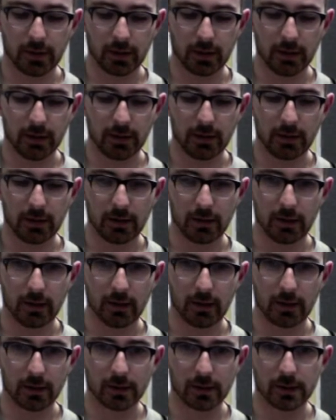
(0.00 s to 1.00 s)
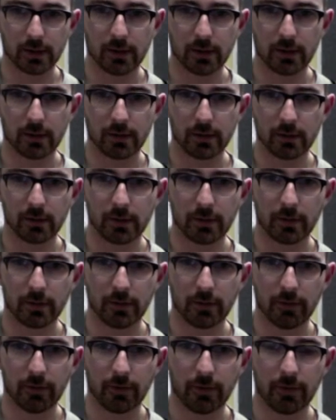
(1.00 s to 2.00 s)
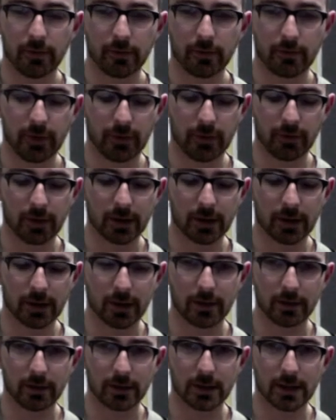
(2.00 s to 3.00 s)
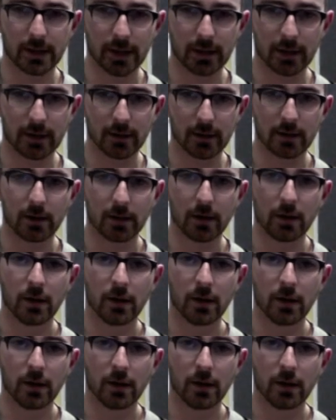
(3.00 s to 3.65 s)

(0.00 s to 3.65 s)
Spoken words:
Okay, and so 5th fret there on the 2nd,